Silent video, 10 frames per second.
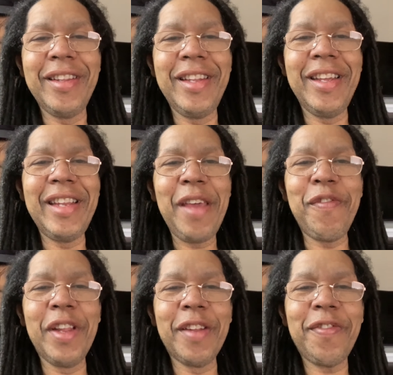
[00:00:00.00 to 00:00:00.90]
then they
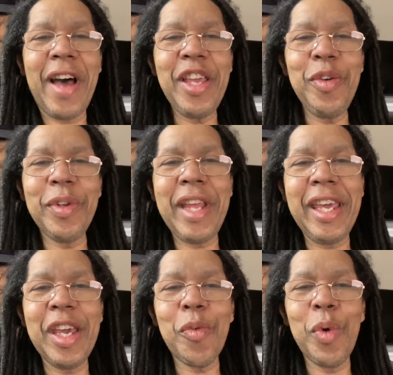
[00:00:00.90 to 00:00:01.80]
vilify you and they
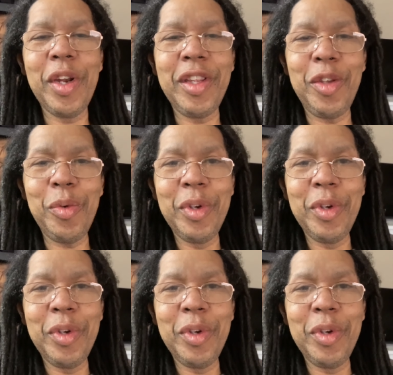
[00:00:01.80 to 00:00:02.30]
get rid of you